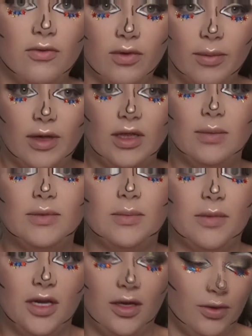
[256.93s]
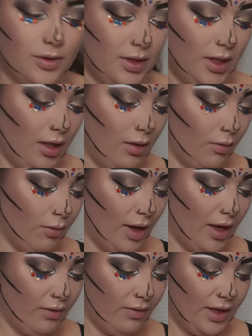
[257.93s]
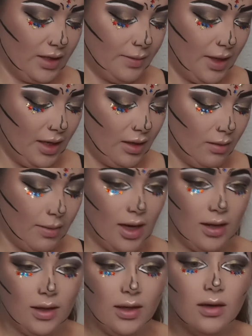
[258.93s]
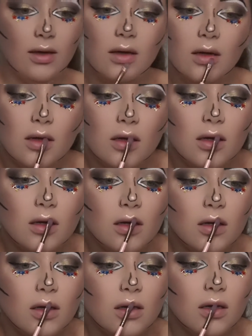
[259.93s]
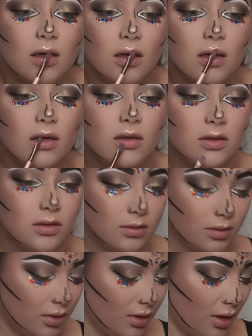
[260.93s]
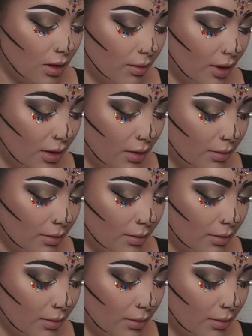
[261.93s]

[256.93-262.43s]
For my lips, I'm going to use the red face paint in the palette and just put that on my